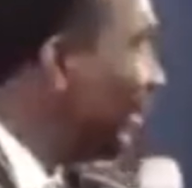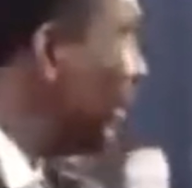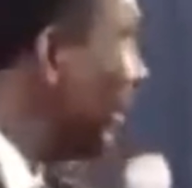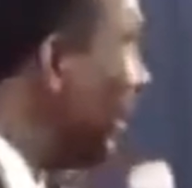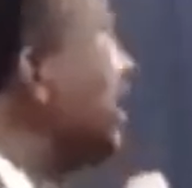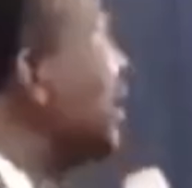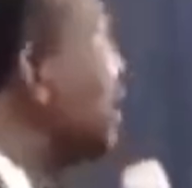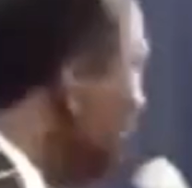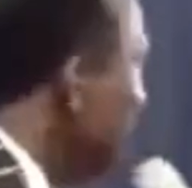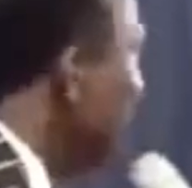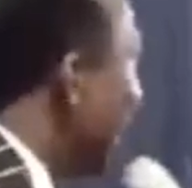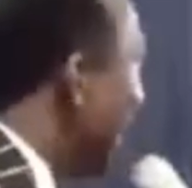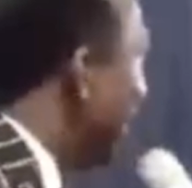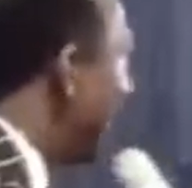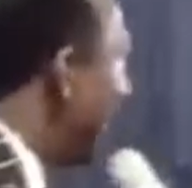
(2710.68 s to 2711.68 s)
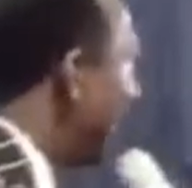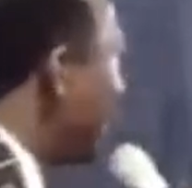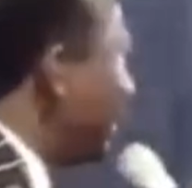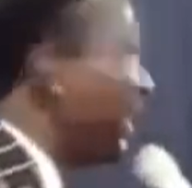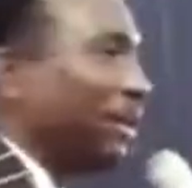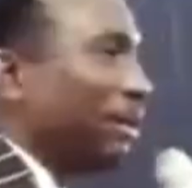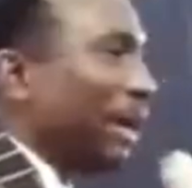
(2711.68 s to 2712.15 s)
He knew the capacity.
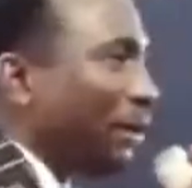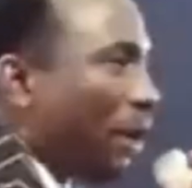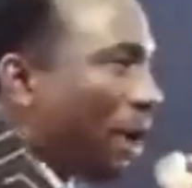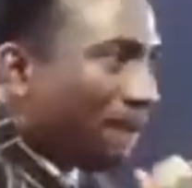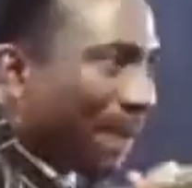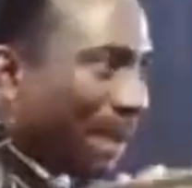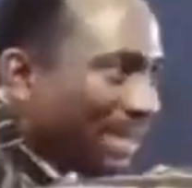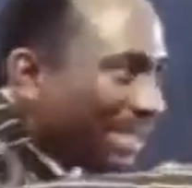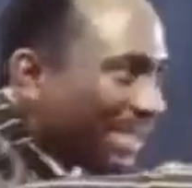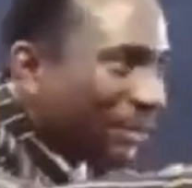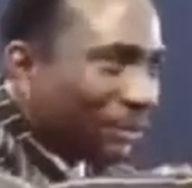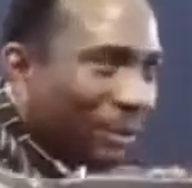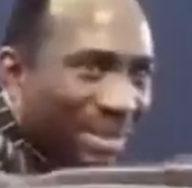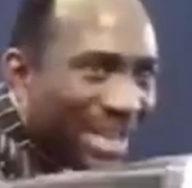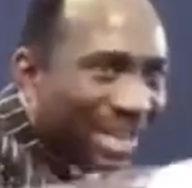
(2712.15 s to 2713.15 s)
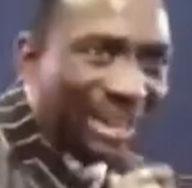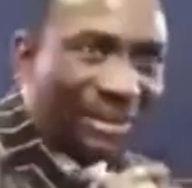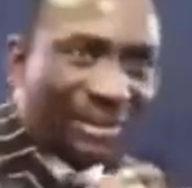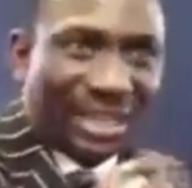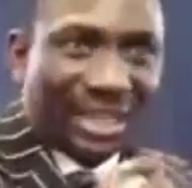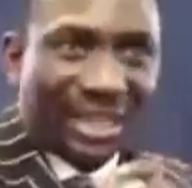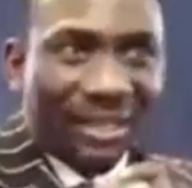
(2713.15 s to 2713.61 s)
You are not permitted to be around
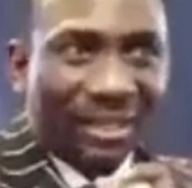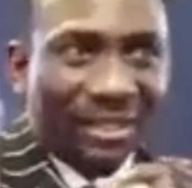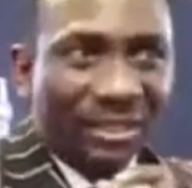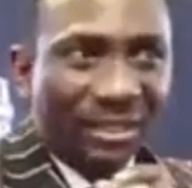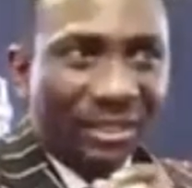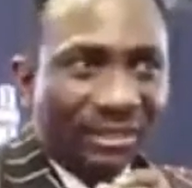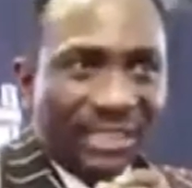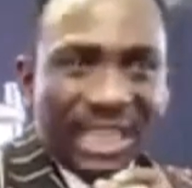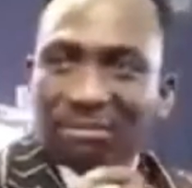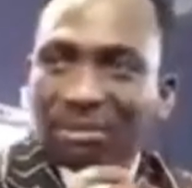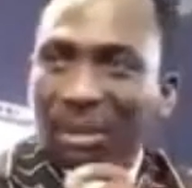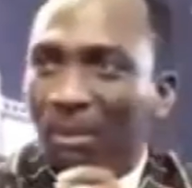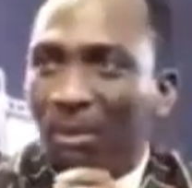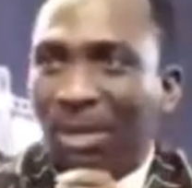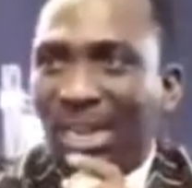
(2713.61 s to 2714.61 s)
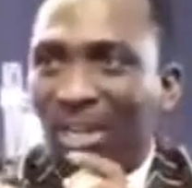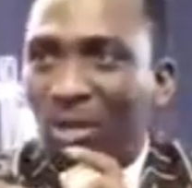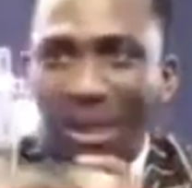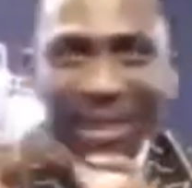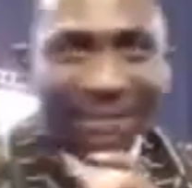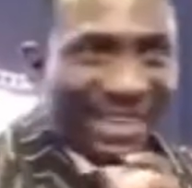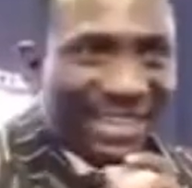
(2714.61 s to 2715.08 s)
here. These people can do
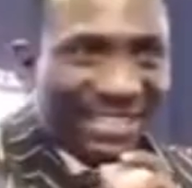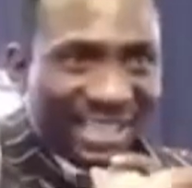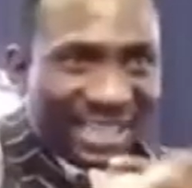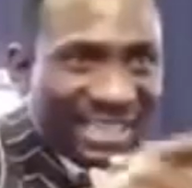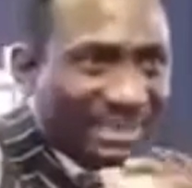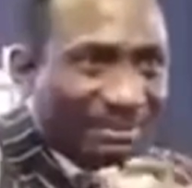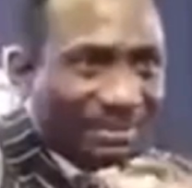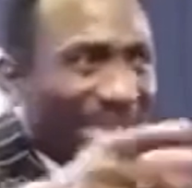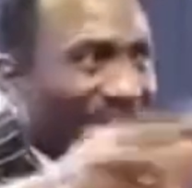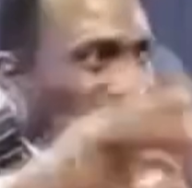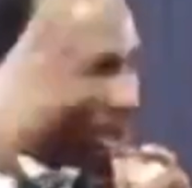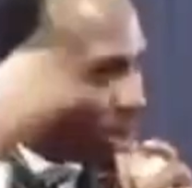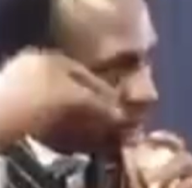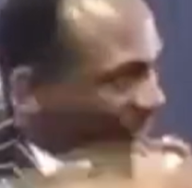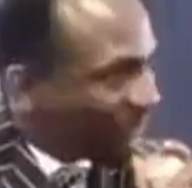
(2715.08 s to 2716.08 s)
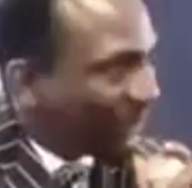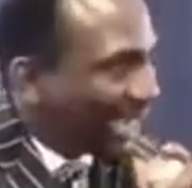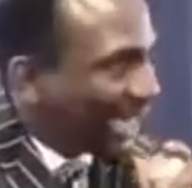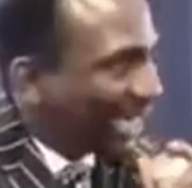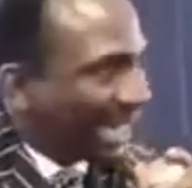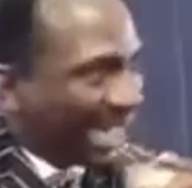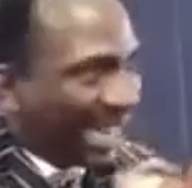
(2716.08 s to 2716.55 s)
evangelism. They are on
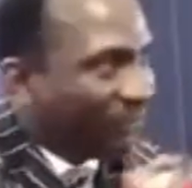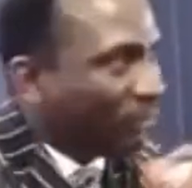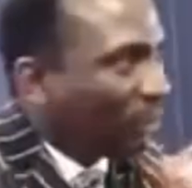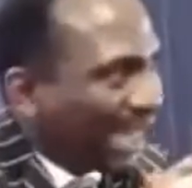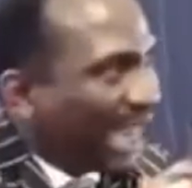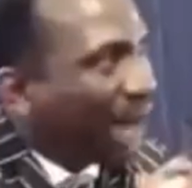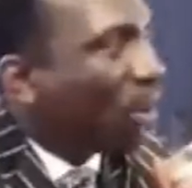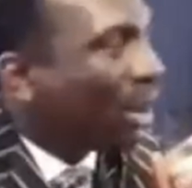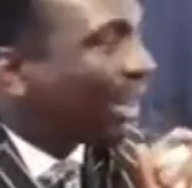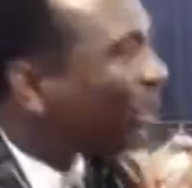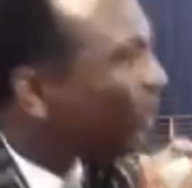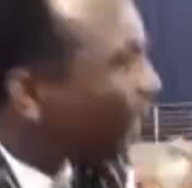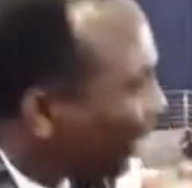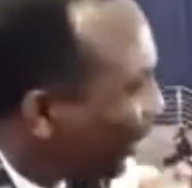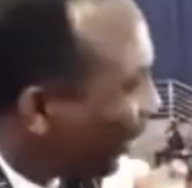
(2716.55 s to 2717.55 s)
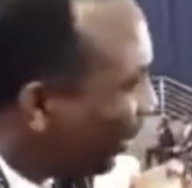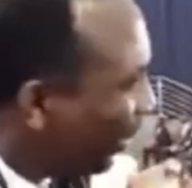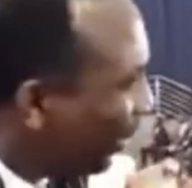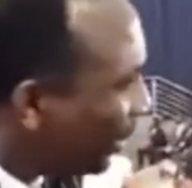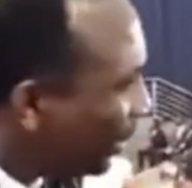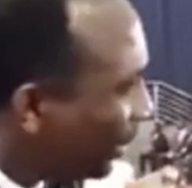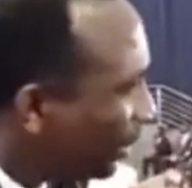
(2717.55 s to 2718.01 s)
fire. They, have, they are working with God.
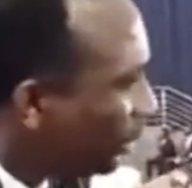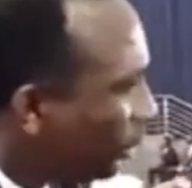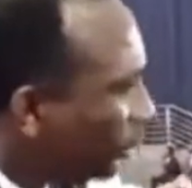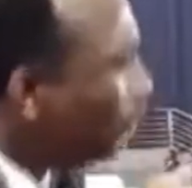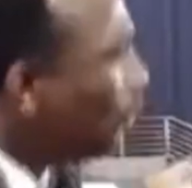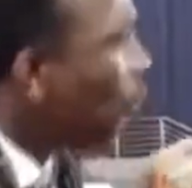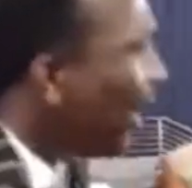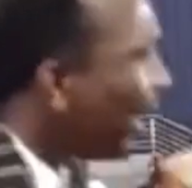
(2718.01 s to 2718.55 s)
You, who are